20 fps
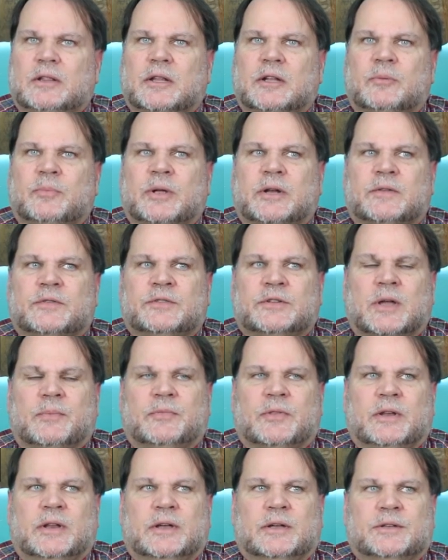a little bit of
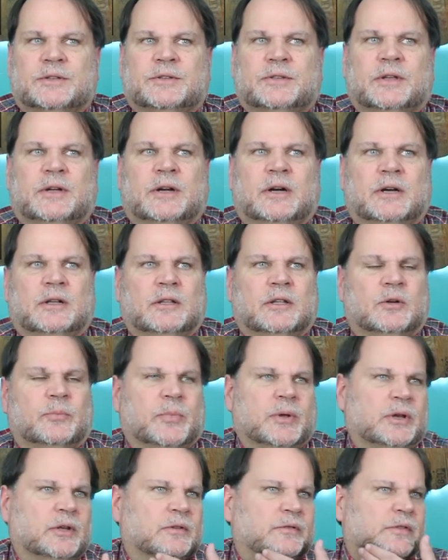something else there, a little
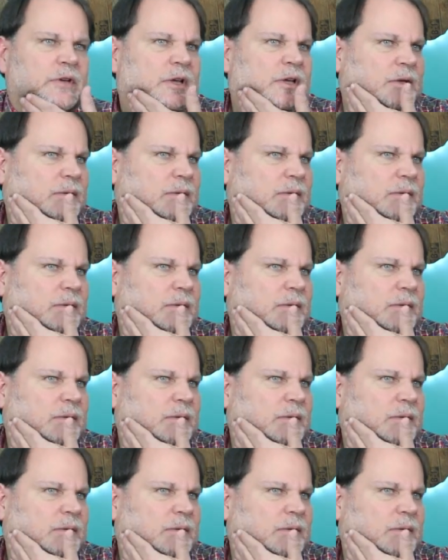bit of